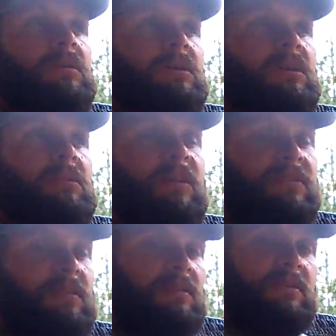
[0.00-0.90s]
um, I
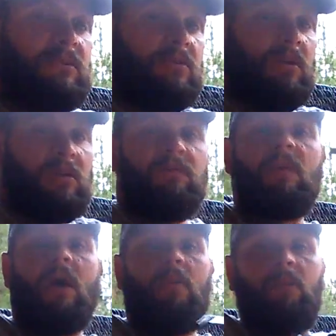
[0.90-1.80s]
think that's correct. If
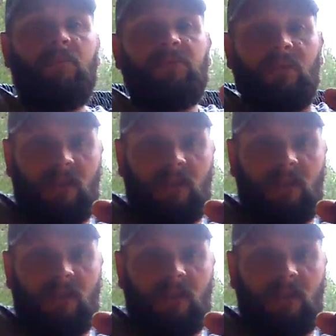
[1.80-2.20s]
not, I'm going to put the